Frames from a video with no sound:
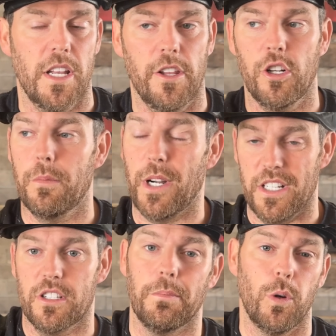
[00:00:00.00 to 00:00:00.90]
and they're going to bring
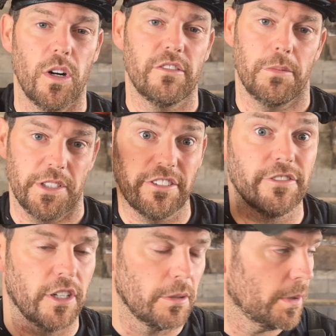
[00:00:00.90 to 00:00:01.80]
some more from a different
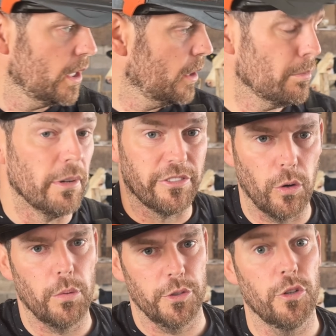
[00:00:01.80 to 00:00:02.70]
farm
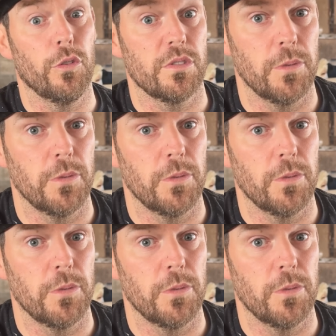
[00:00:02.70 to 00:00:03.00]
before we do those